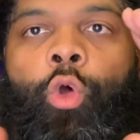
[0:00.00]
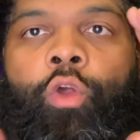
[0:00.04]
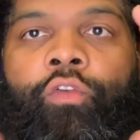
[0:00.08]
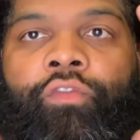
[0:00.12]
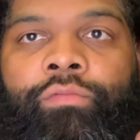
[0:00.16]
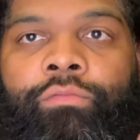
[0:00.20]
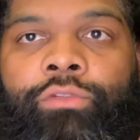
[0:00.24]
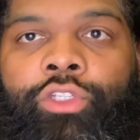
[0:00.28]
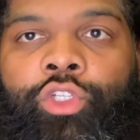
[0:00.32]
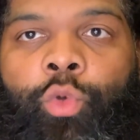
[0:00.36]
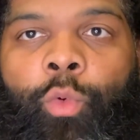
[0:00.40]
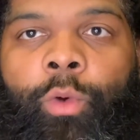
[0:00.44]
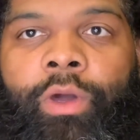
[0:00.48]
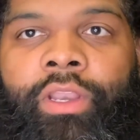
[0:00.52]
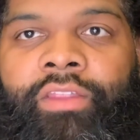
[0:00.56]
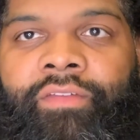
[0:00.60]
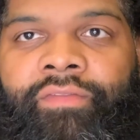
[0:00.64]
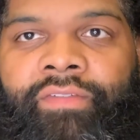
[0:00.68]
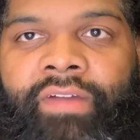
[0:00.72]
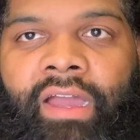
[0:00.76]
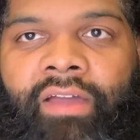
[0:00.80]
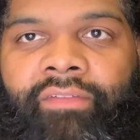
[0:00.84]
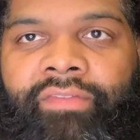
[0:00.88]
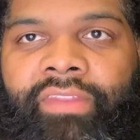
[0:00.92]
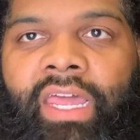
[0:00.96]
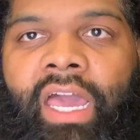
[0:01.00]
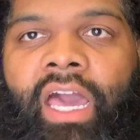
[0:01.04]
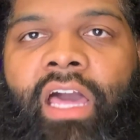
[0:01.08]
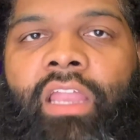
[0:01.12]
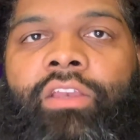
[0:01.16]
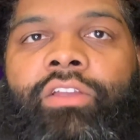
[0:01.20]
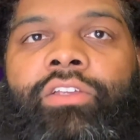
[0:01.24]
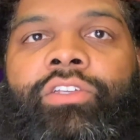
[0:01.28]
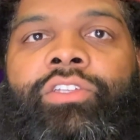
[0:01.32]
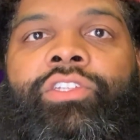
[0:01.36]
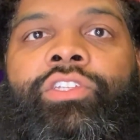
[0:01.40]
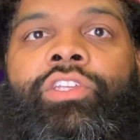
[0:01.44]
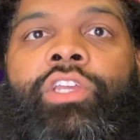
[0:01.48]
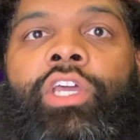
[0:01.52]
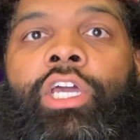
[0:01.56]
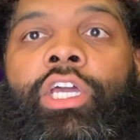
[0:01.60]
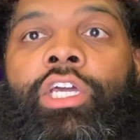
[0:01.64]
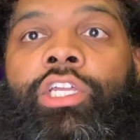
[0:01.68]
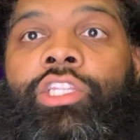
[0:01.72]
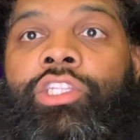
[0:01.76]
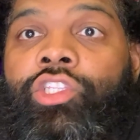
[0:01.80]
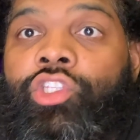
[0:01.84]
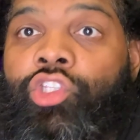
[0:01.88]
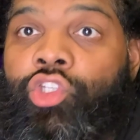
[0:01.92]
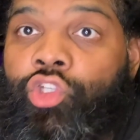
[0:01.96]
going from twenty-five dollars
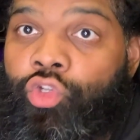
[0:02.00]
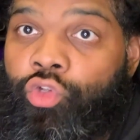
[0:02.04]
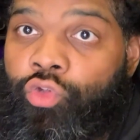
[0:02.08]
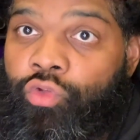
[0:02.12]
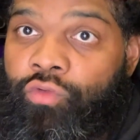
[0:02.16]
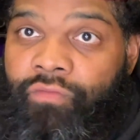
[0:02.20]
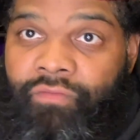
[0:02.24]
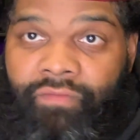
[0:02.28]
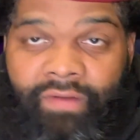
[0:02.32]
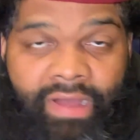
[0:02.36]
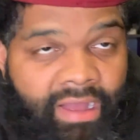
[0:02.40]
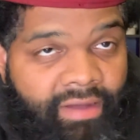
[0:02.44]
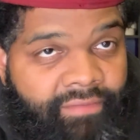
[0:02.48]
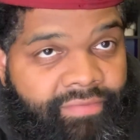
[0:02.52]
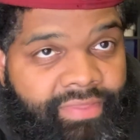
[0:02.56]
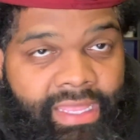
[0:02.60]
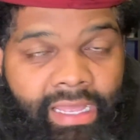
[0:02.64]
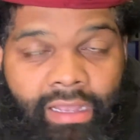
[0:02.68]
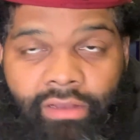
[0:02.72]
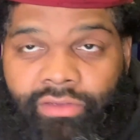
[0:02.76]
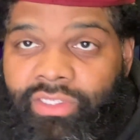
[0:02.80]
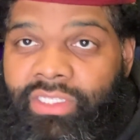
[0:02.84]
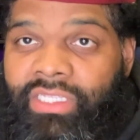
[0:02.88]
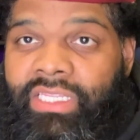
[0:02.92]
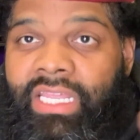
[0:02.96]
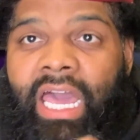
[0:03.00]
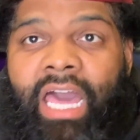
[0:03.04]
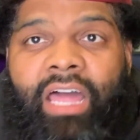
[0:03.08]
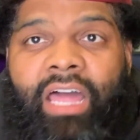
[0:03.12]
to five thousand